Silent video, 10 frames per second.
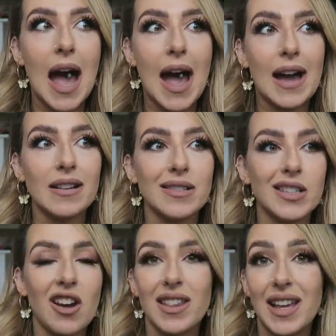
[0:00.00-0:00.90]

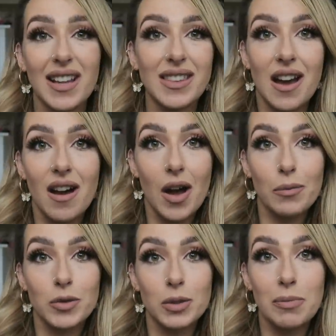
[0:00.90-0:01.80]
and I think that
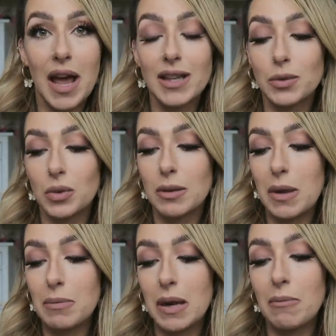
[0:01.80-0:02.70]
I'm just blessed with the
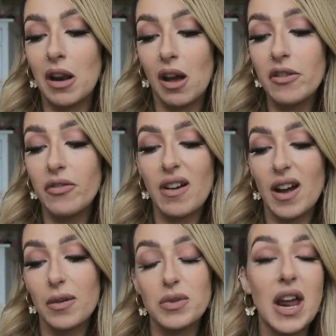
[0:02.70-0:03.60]
people in my life
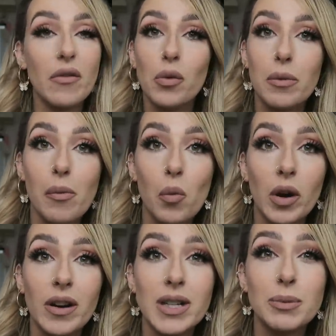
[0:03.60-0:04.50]
I never would have been
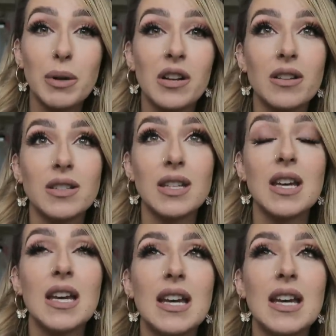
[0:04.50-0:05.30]
worried because